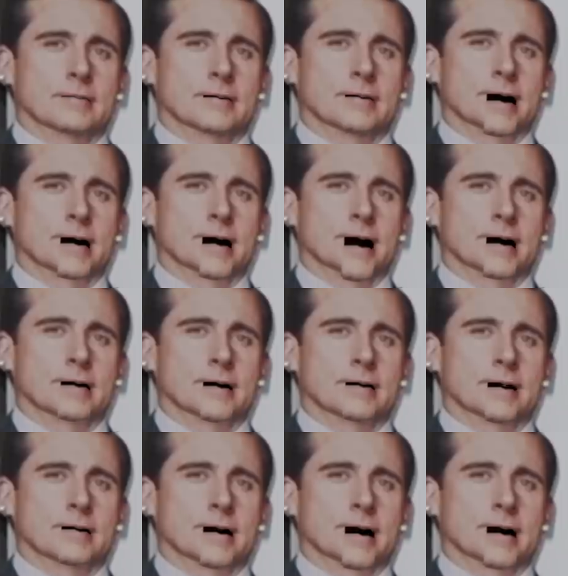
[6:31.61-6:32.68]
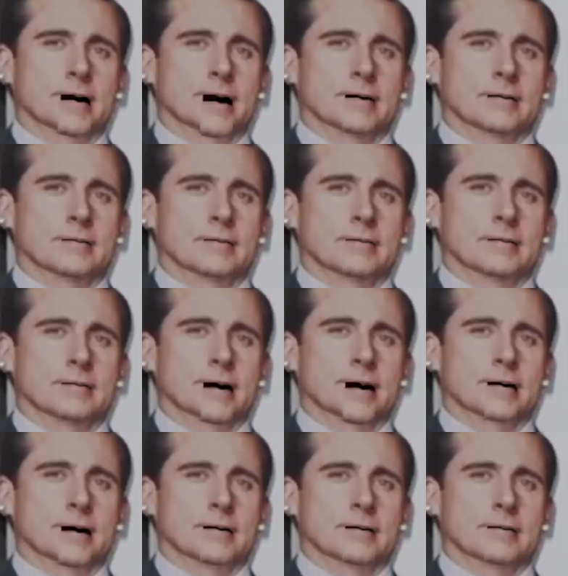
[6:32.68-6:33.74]
Challan, that was the titty hole. That
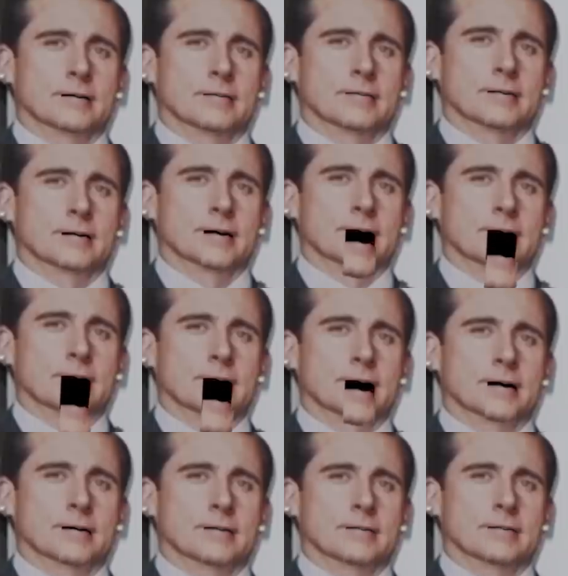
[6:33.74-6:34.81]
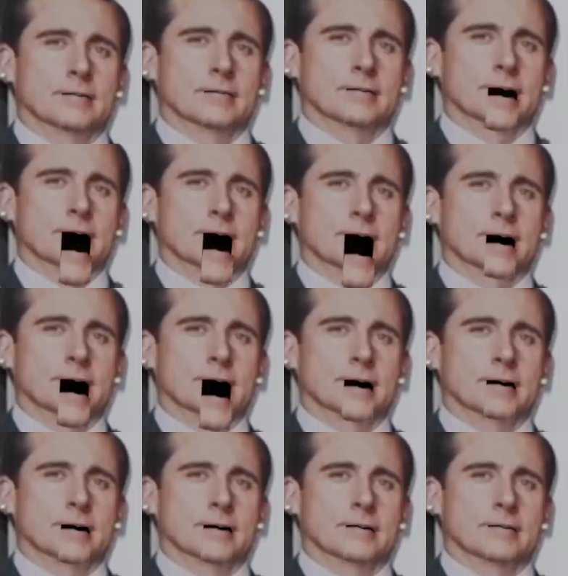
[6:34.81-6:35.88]
was not the arm
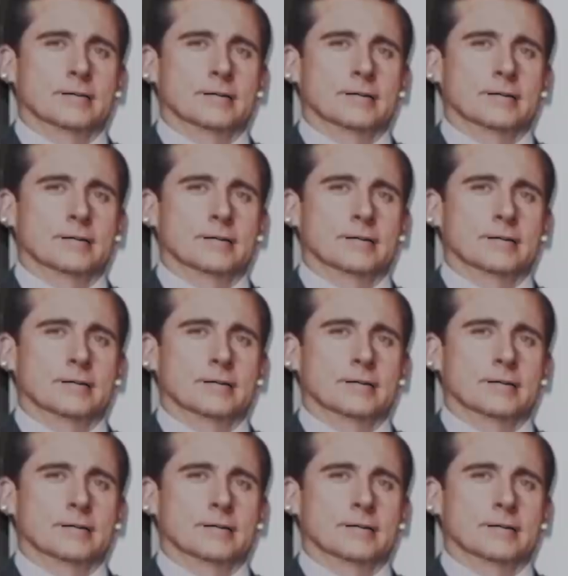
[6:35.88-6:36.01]
hole.